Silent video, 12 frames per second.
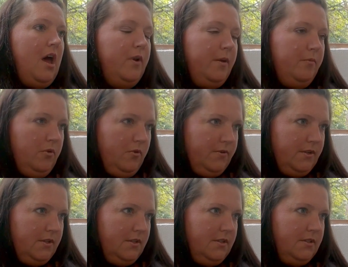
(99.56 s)
when I moved
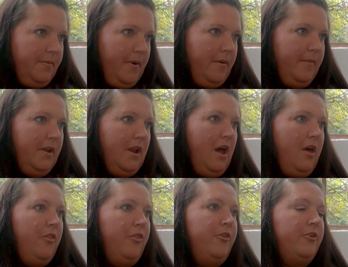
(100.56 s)
into this apartment,
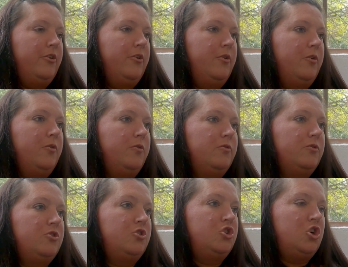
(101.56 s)
the
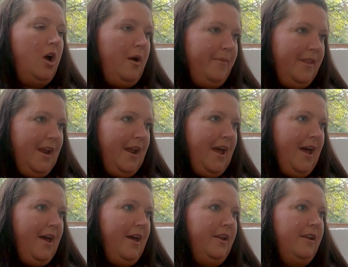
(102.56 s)
job that I
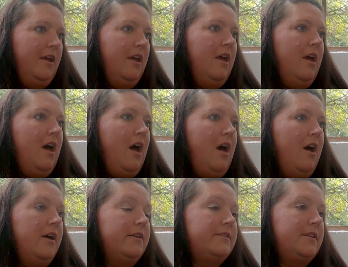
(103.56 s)
had
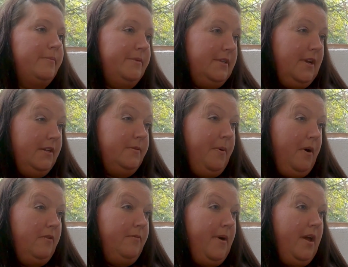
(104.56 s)
subsidized
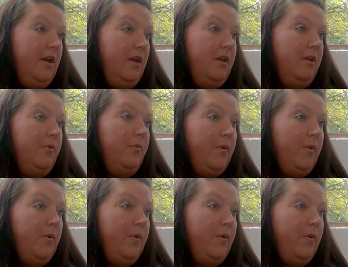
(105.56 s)
part of my